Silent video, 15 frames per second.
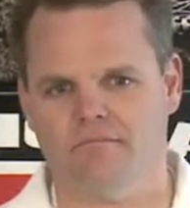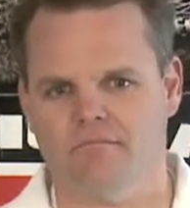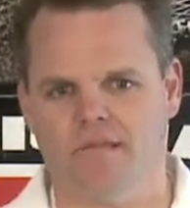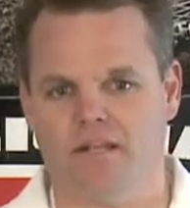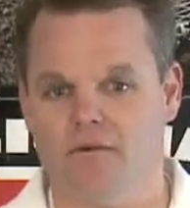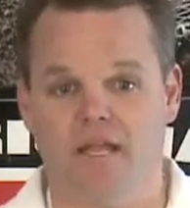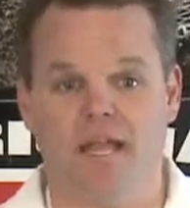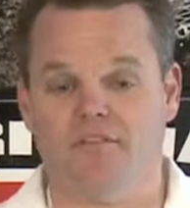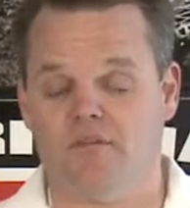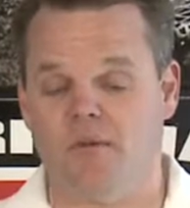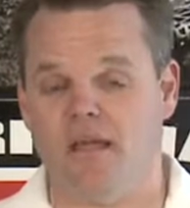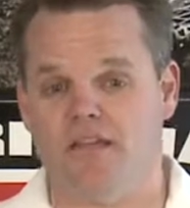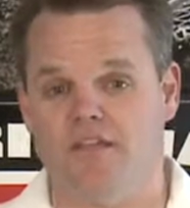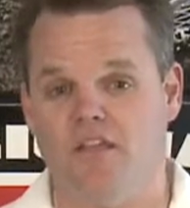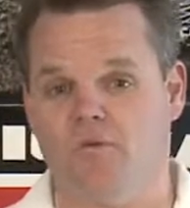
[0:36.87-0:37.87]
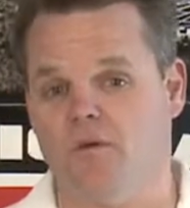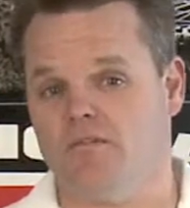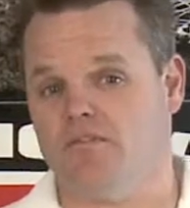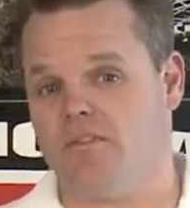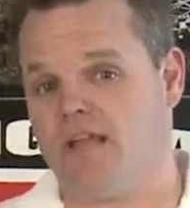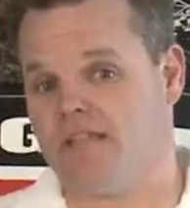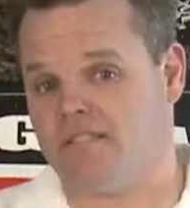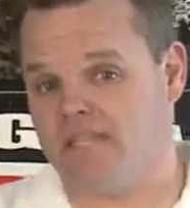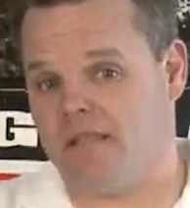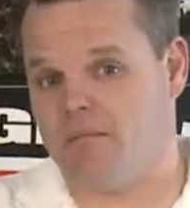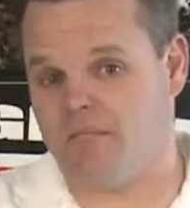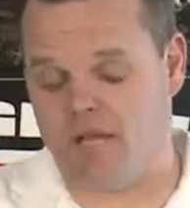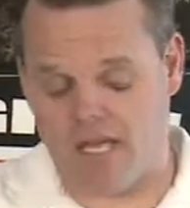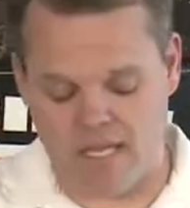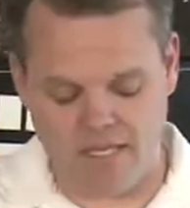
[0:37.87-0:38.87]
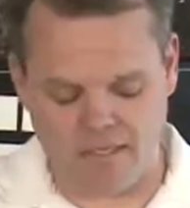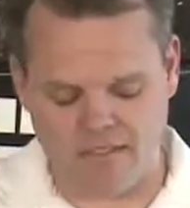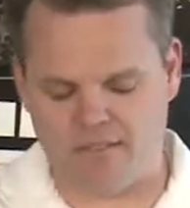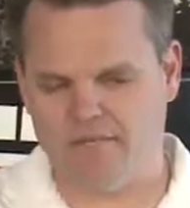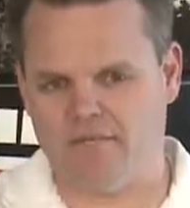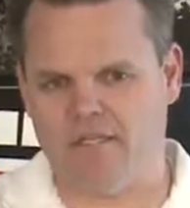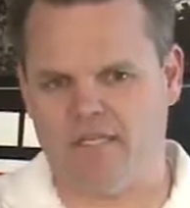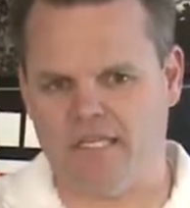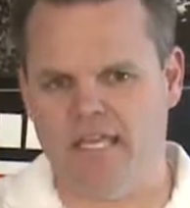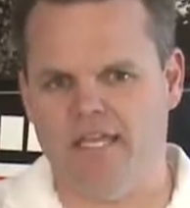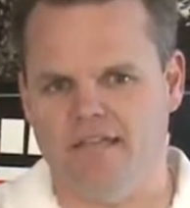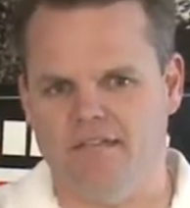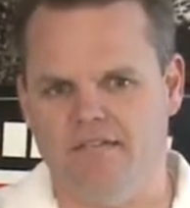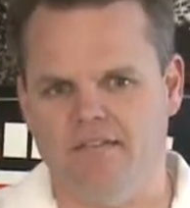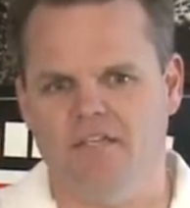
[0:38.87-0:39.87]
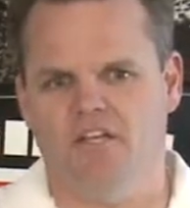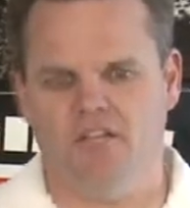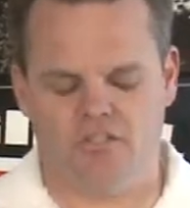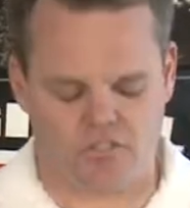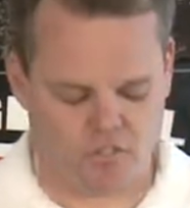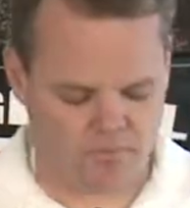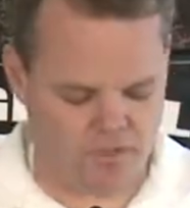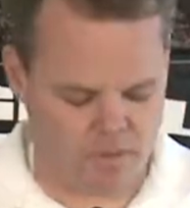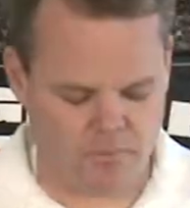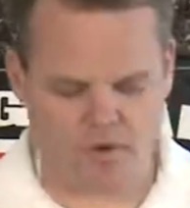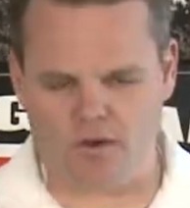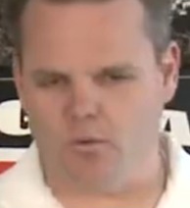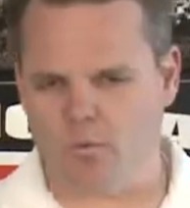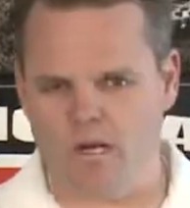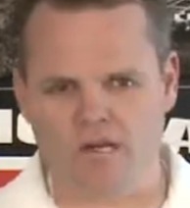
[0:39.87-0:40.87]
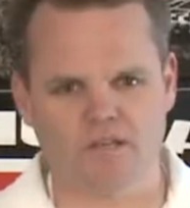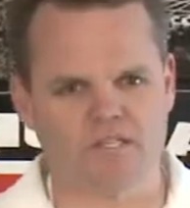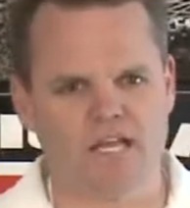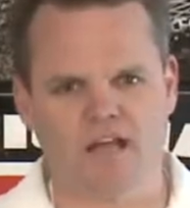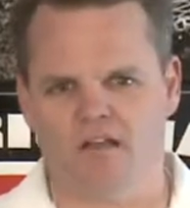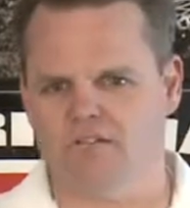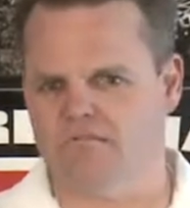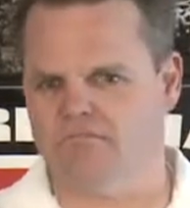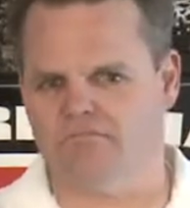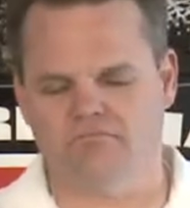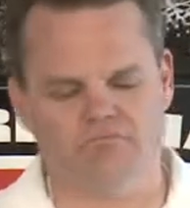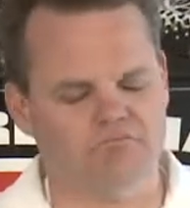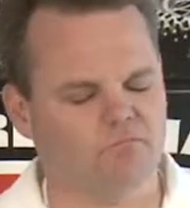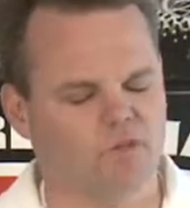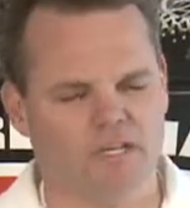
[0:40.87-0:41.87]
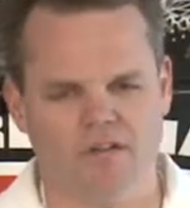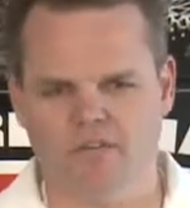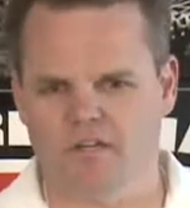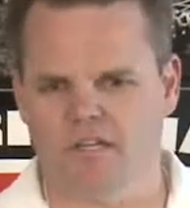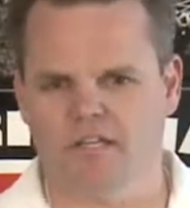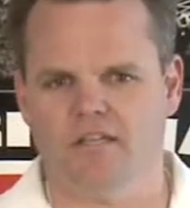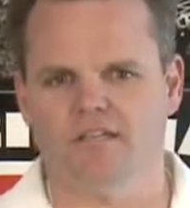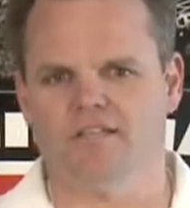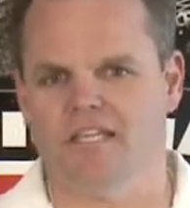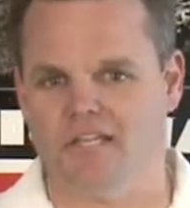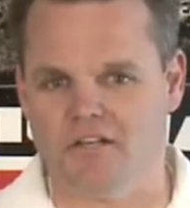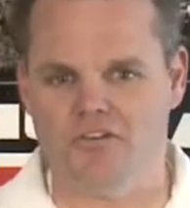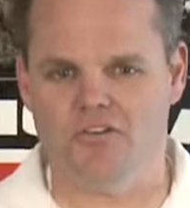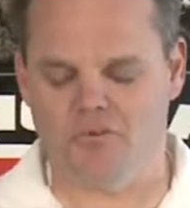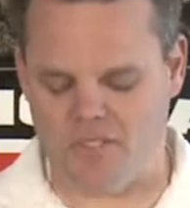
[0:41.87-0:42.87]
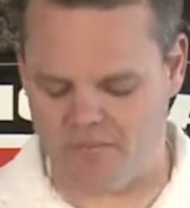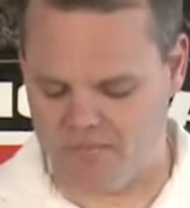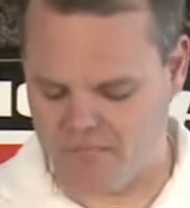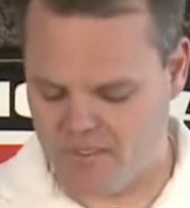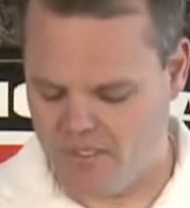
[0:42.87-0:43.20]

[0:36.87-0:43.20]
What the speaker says: They don't have to buy another one for that same bike again. So if that part wears out, whatever it is, they get a new one.